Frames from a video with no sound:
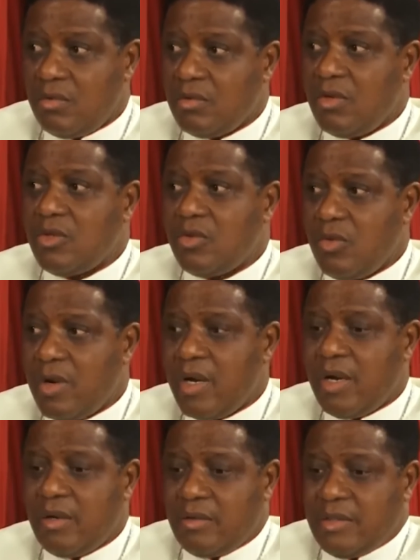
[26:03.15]
Those who
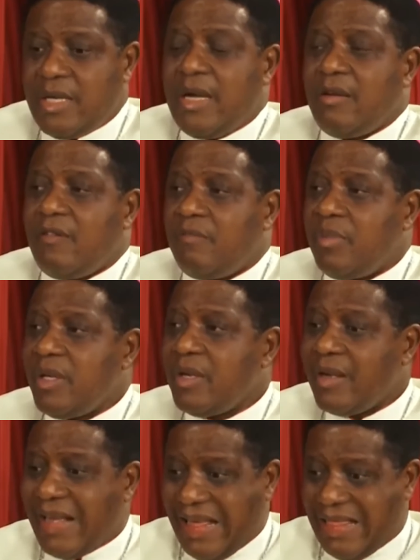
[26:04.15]
are tired of being
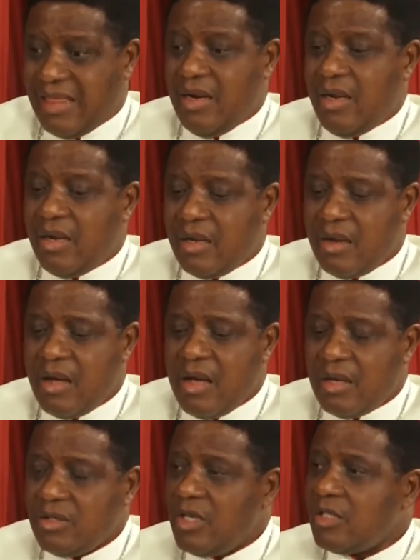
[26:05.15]
Catholic
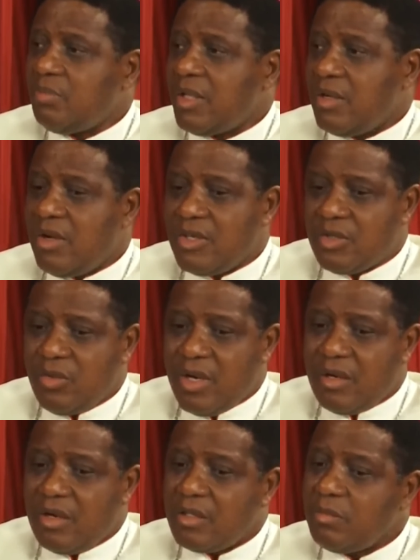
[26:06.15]
just because we are
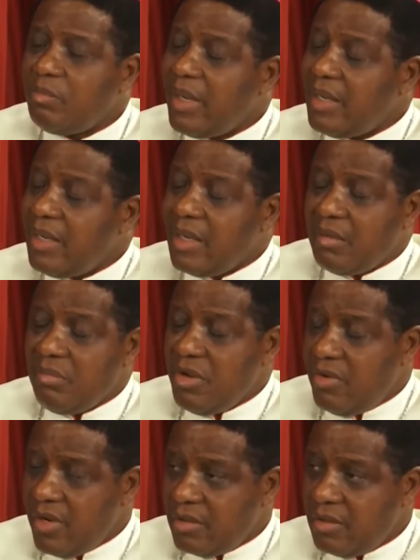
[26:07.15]
not peddling
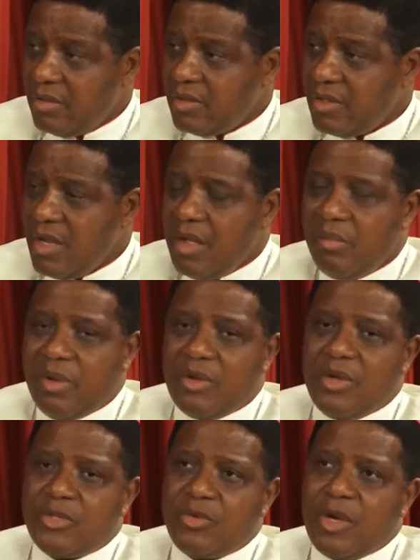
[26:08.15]
miracles,
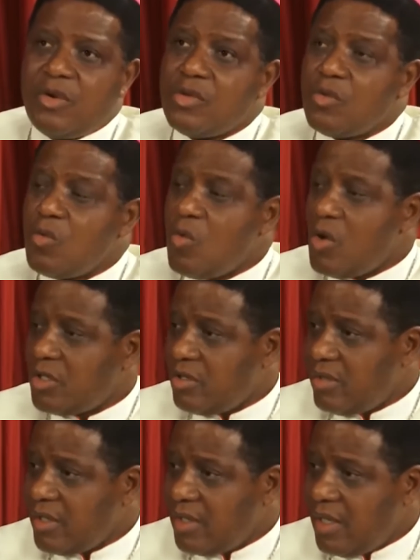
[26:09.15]
because we are not
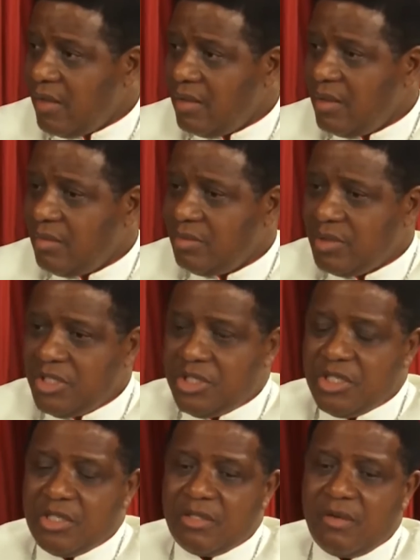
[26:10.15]
watering down the
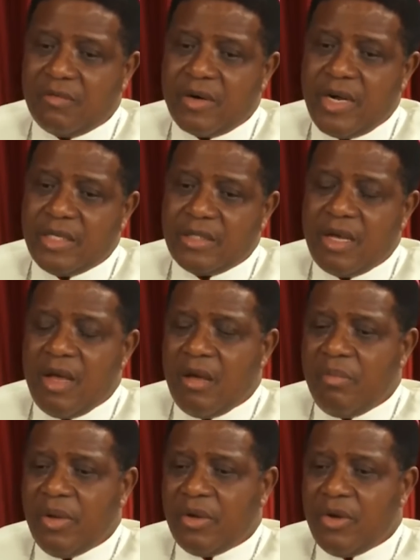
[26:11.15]
teachings of Christ,
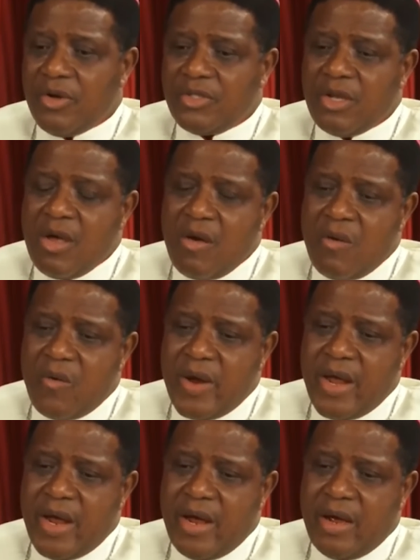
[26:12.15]
because
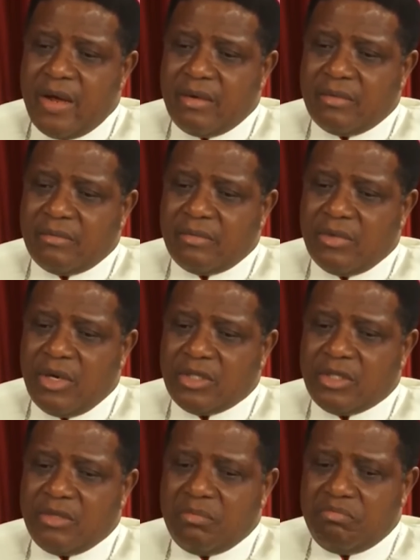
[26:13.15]
we are
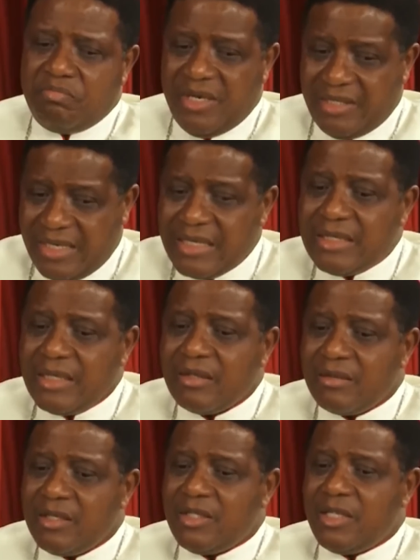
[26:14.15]
not presenting
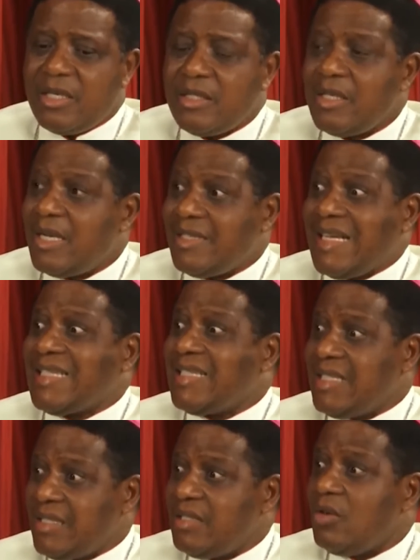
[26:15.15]
Christianity as
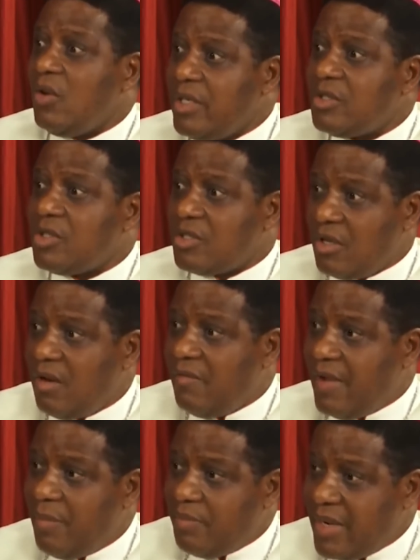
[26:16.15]
existing only to solve
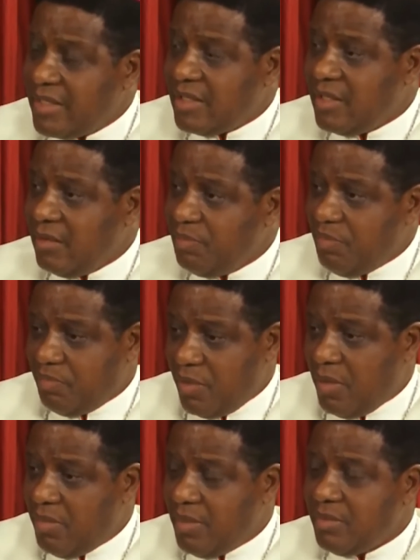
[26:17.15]
our practical
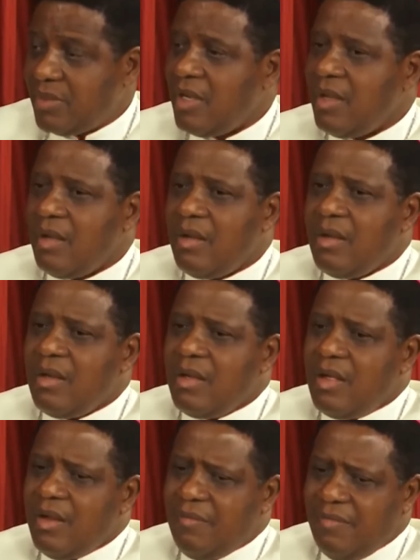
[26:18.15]
problems.
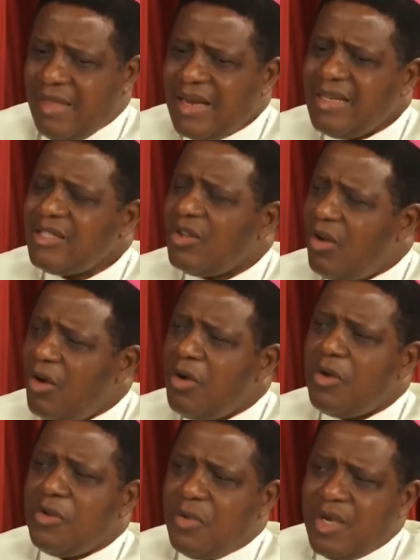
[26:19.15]
If that is
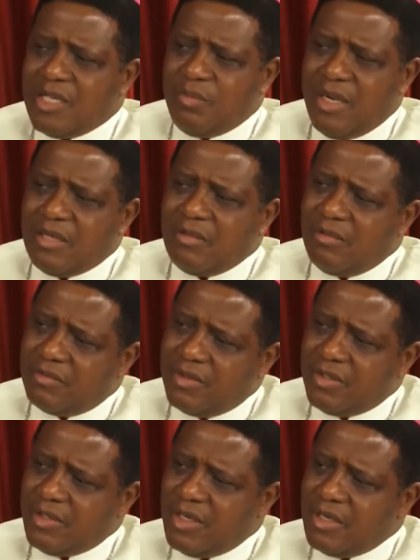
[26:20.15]
all you expect of
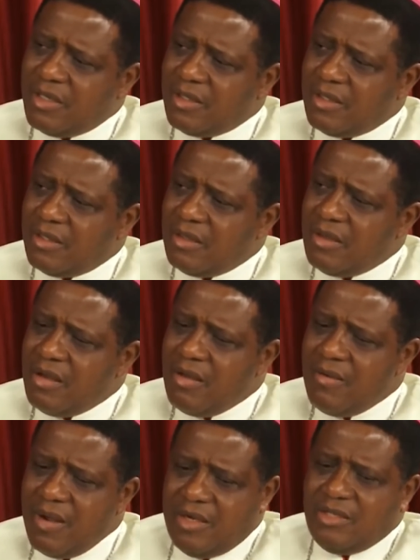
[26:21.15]
Christianity,
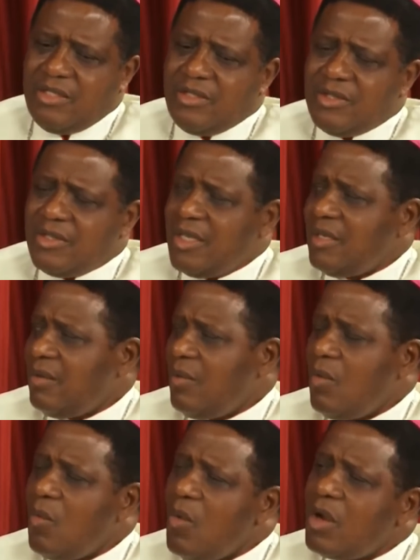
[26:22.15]
well, Jesus said,
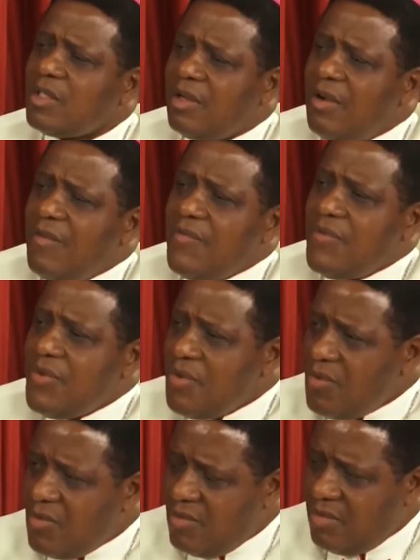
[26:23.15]
What of
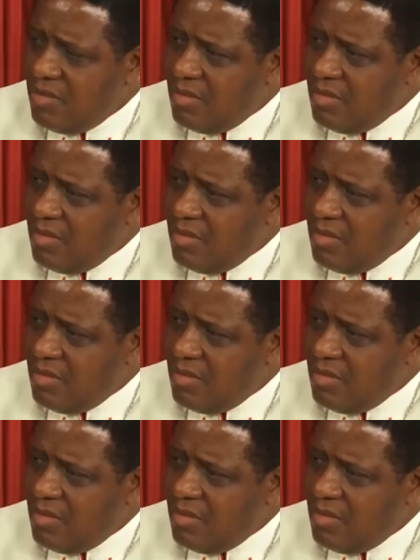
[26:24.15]
you?